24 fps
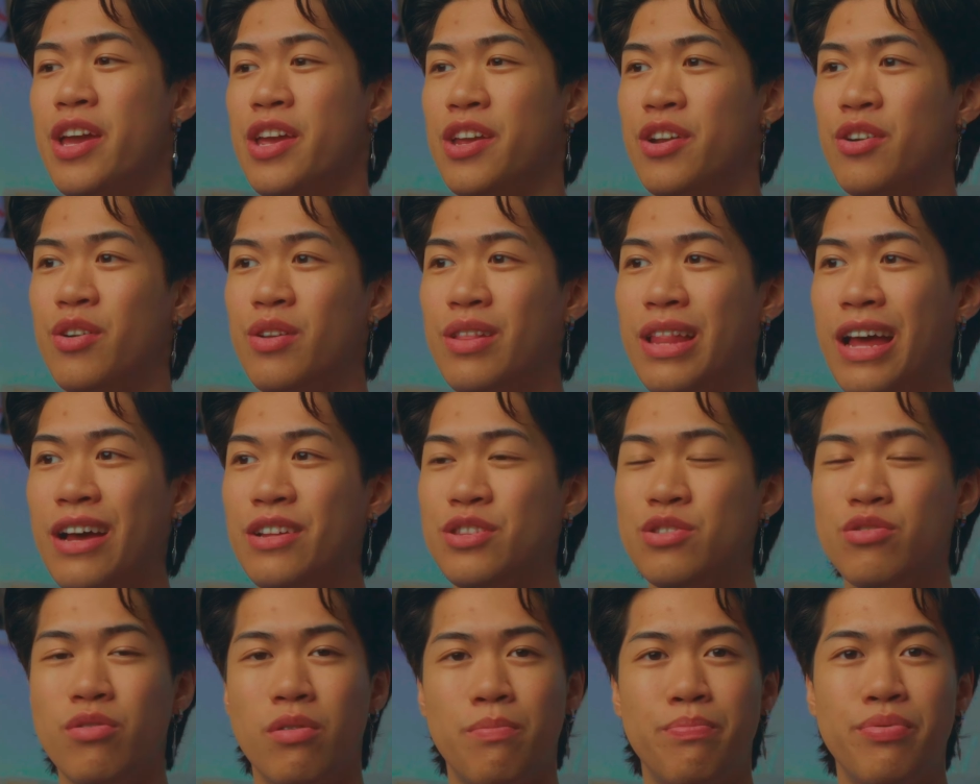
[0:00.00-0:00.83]
You're
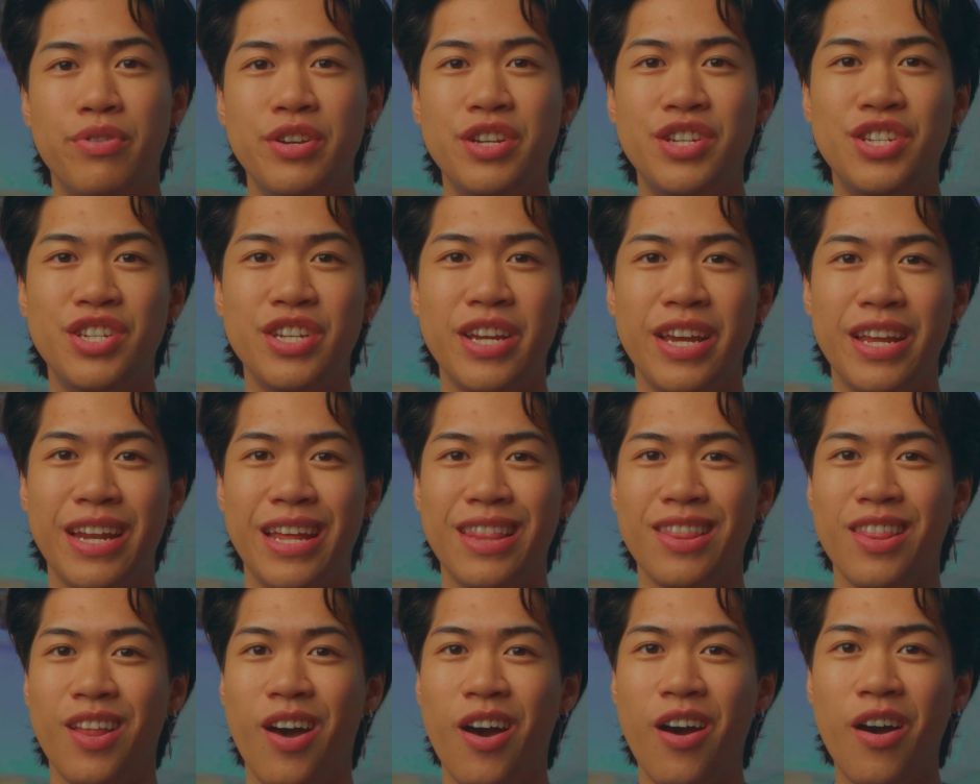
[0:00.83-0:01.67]
allowed to appreciate
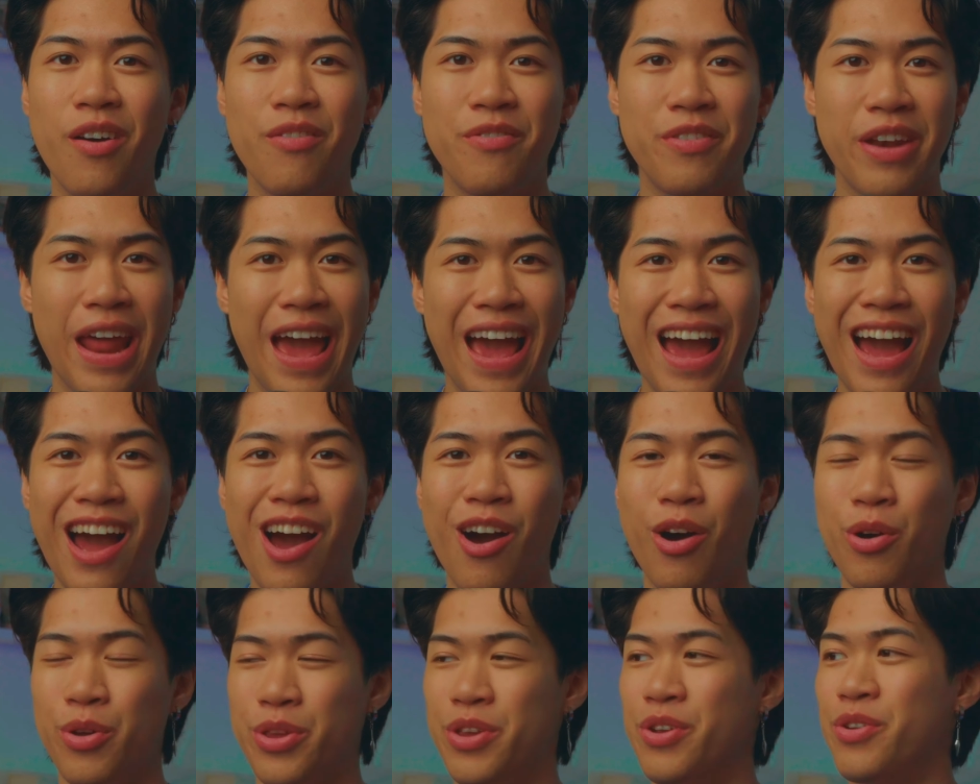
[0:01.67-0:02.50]
and love
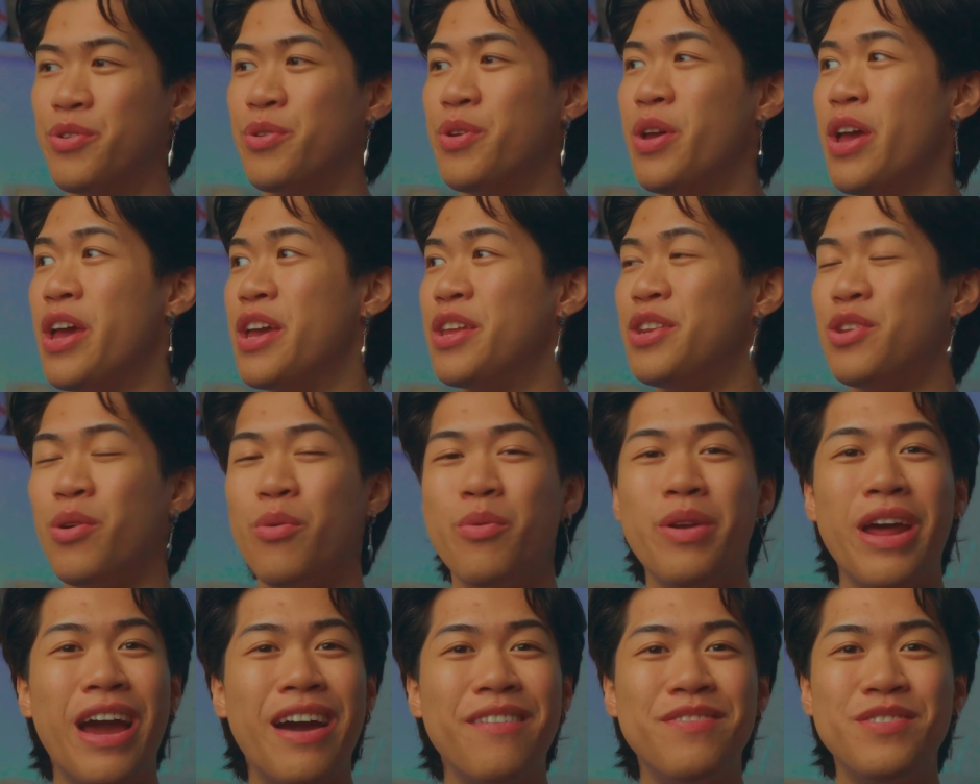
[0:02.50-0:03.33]
now. You
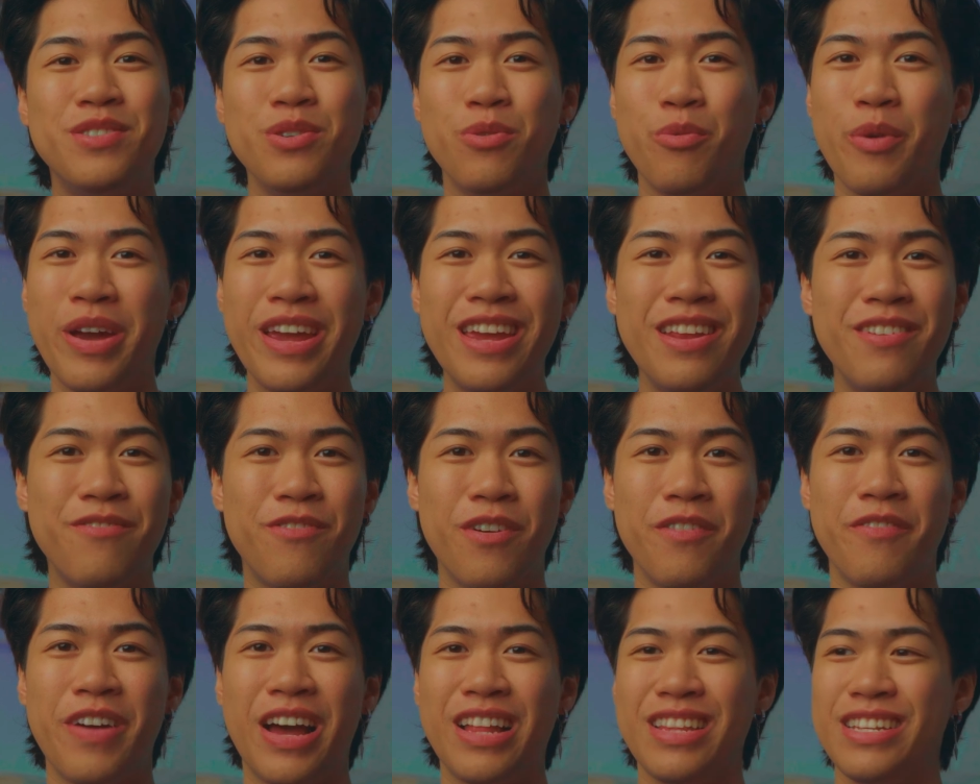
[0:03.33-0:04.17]
don't have to wait
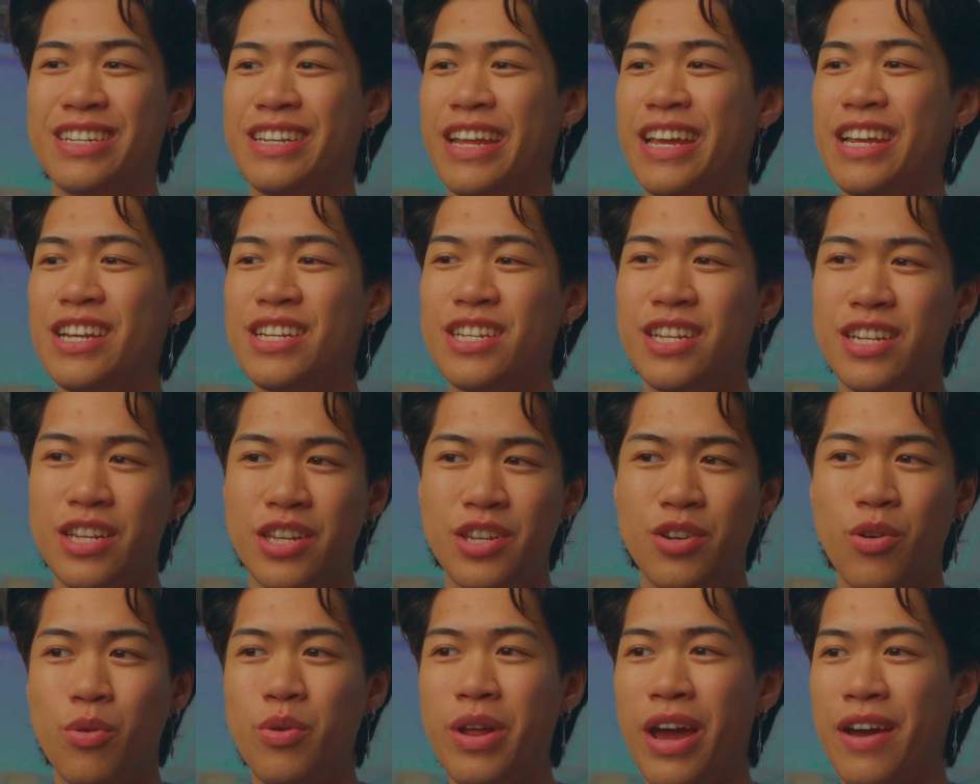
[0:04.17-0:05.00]
for validation.
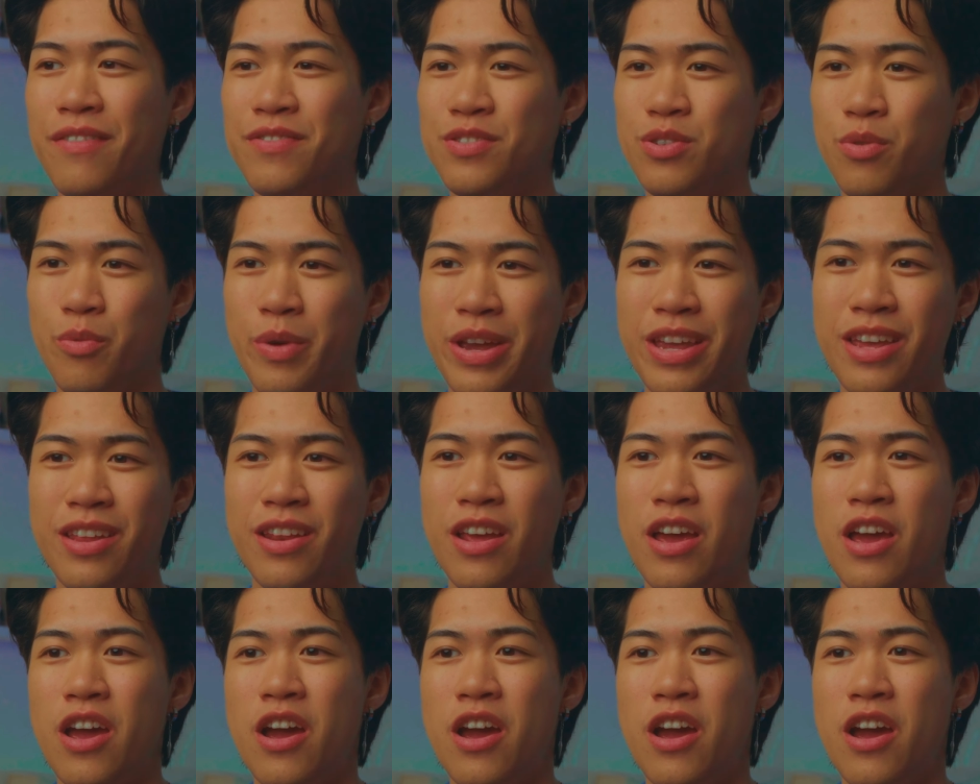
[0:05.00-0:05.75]
You don't have to wait